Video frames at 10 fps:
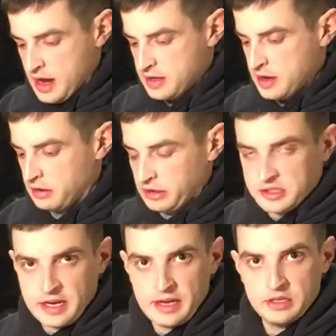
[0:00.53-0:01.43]
Hi there,
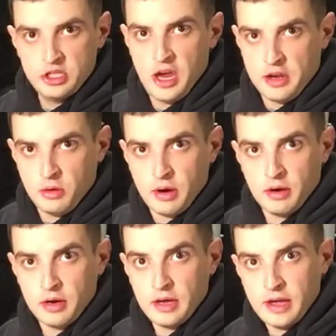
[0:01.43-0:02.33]
it's
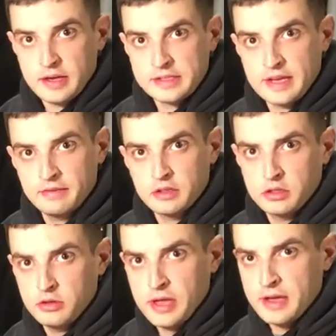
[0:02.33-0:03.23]
January
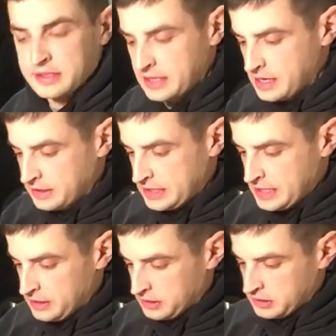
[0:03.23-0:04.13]
7th,
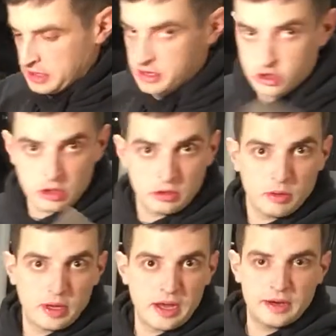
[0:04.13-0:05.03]
2018. This is Andrew in
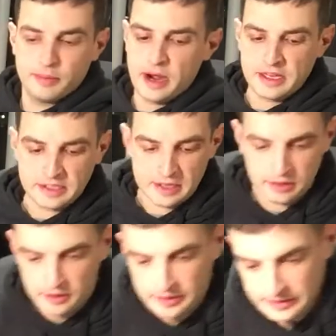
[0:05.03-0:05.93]
Omaha,
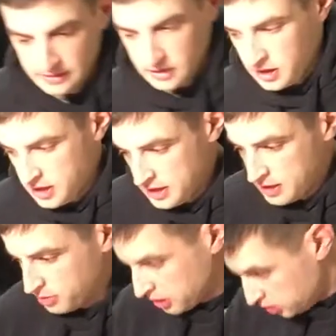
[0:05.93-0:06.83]
Nebraska,
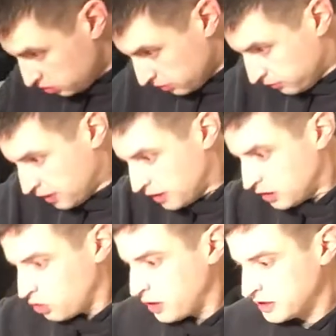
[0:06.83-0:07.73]
and I'm going to do a very
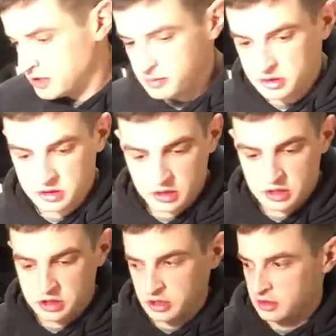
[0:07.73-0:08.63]
quick
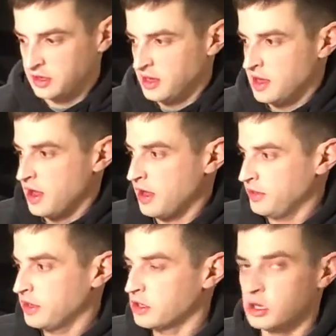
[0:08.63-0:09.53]
demonstration
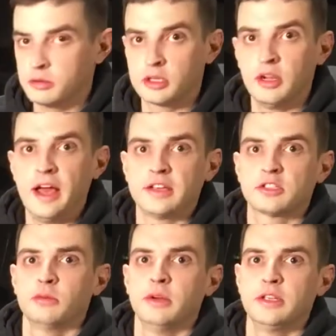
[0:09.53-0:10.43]
on the Cobra
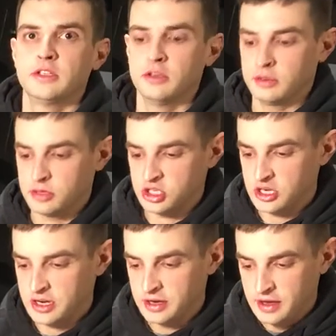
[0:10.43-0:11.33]
Class 20 sewing
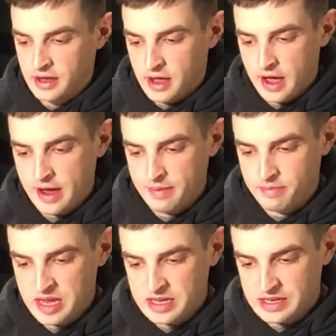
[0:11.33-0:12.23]
machine. I'm
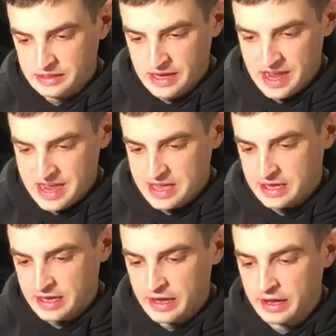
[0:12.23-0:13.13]
making
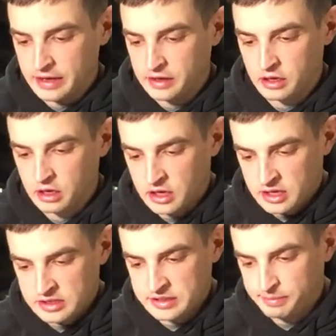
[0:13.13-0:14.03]
a
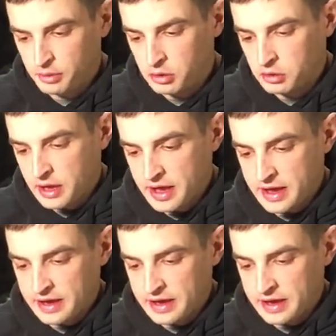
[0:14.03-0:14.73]
simple